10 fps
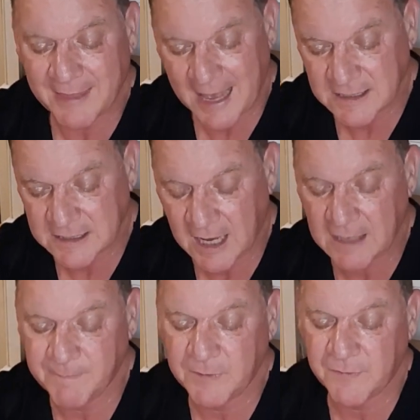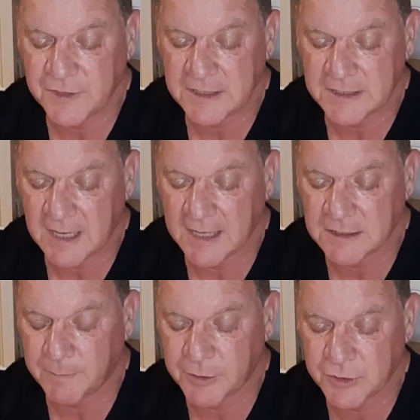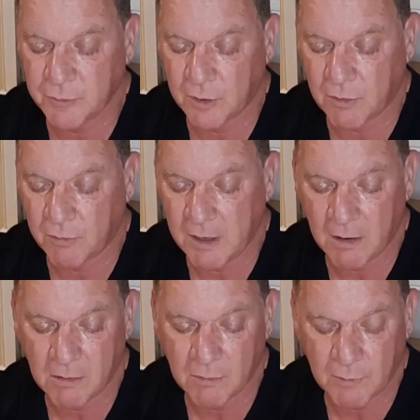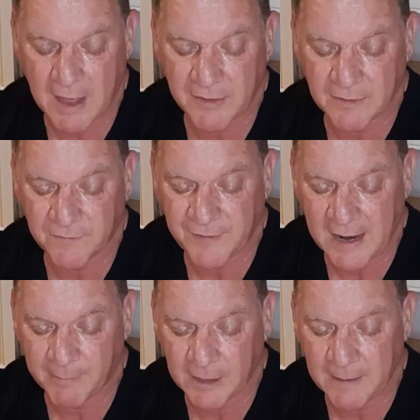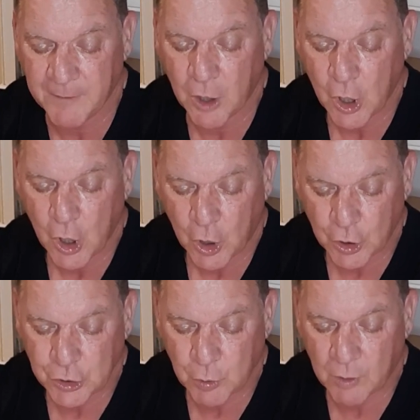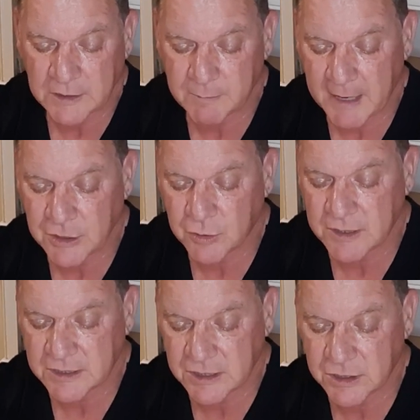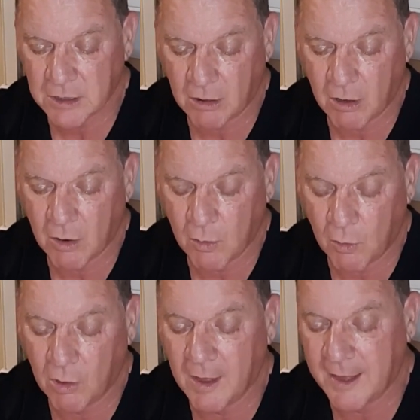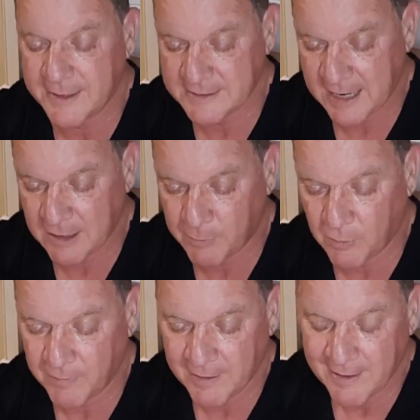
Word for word: That said, if she decides to pursue a career rather than family, her choice makes your decision along goal unattainable.